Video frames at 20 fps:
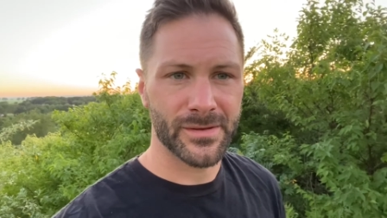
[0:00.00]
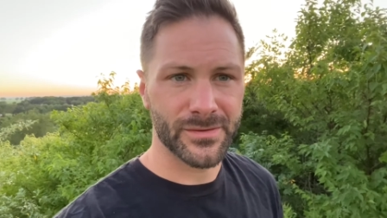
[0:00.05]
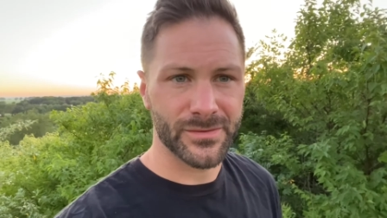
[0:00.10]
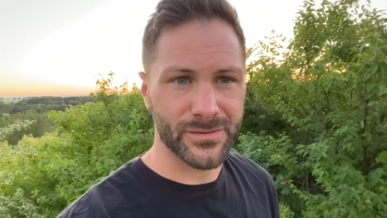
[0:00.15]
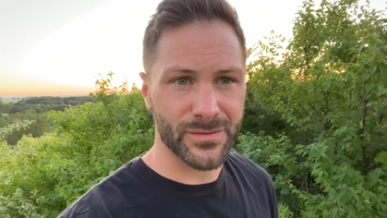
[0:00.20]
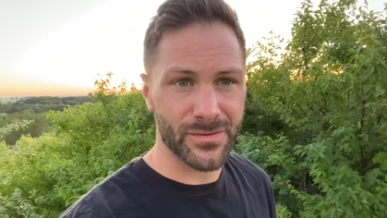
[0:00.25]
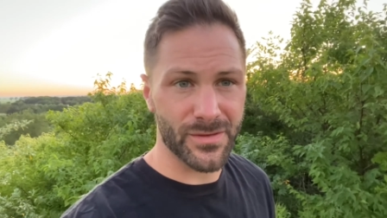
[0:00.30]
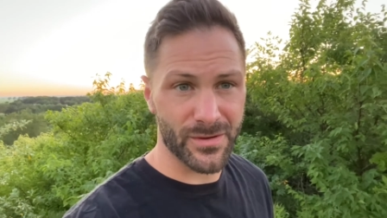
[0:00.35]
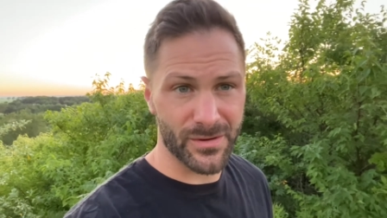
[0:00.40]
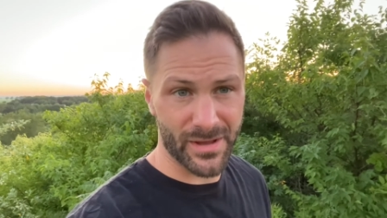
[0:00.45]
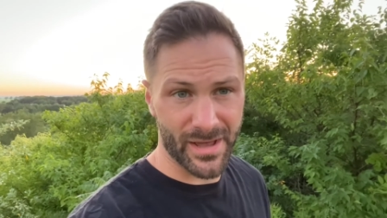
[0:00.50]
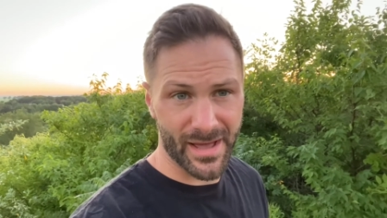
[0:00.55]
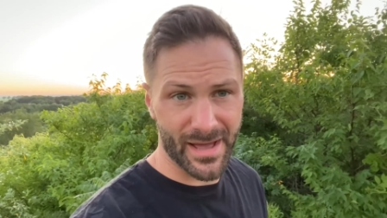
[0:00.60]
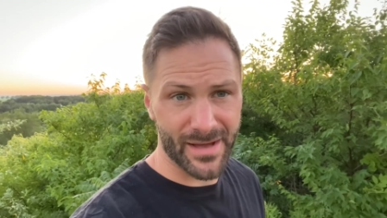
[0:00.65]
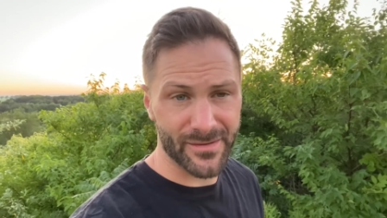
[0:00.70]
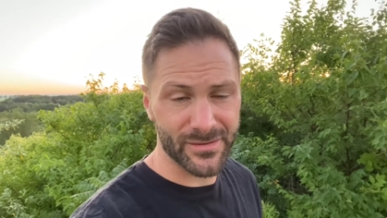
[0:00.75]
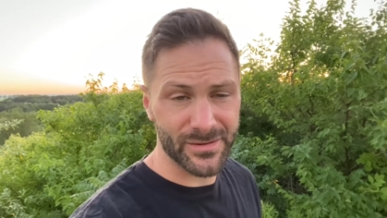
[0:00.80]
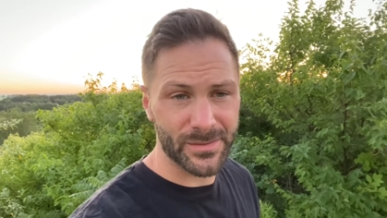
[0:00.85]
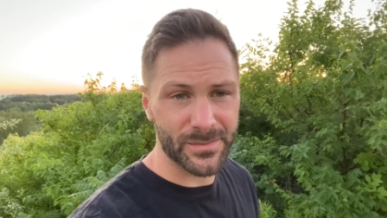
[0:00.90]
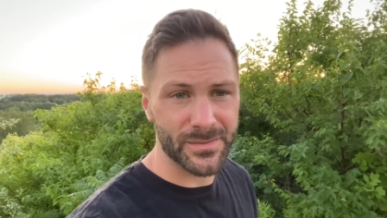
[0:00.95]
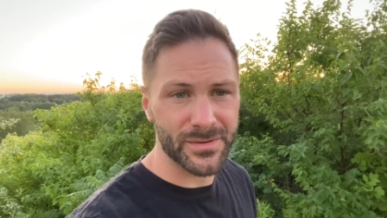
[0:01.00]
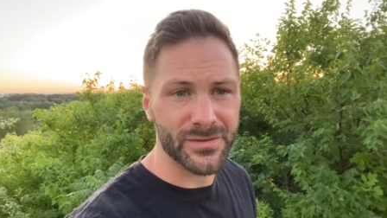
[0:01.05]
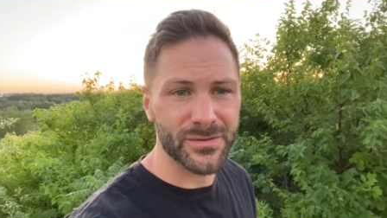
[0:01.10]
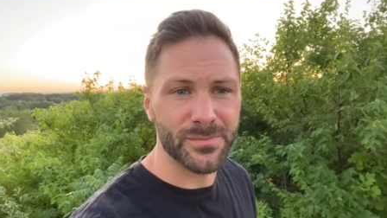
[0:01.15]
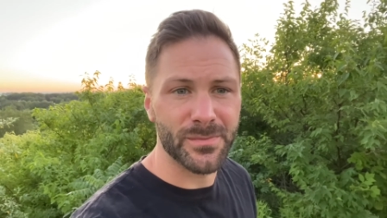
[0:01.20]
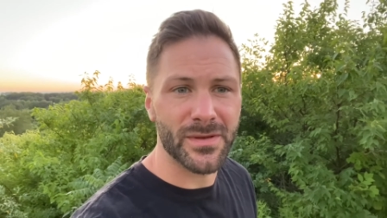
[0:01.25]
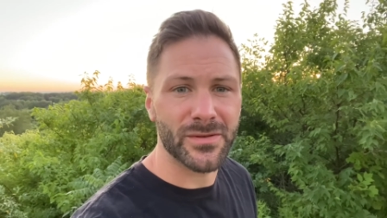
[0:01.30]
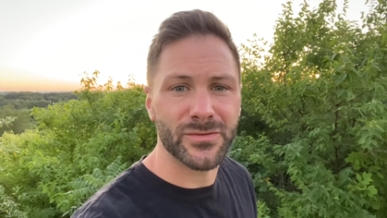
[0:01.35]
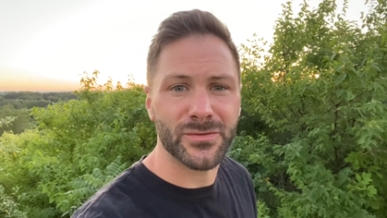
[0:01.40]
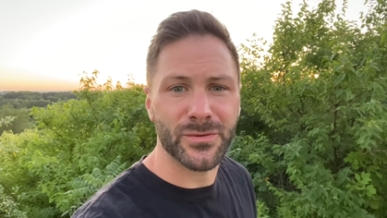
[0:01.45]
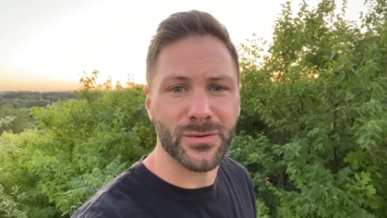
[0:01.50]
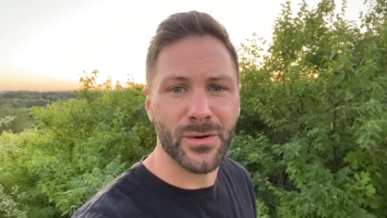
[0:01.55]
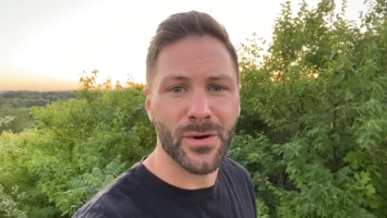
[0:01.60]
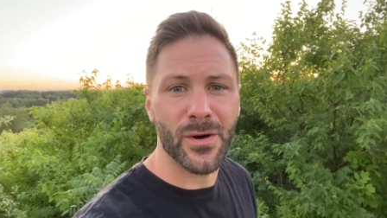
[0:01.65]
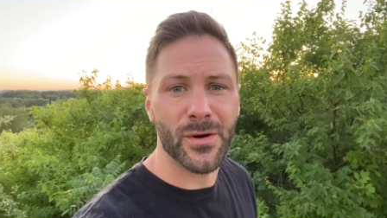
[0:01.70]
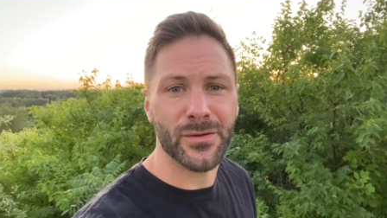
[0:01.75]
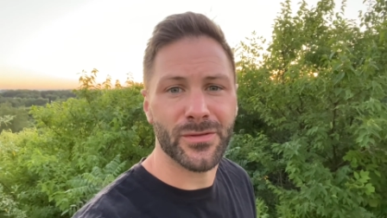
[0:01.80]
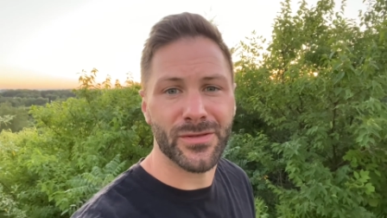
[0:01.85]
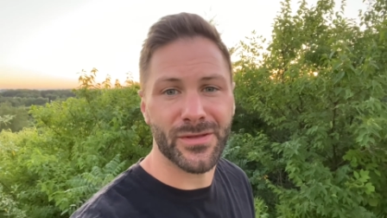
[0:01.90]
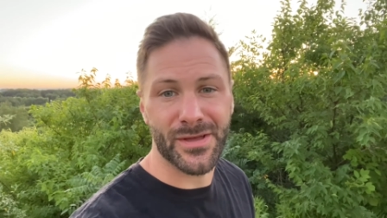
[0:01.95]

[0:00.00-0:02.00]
So there you have it, Miss Meserole.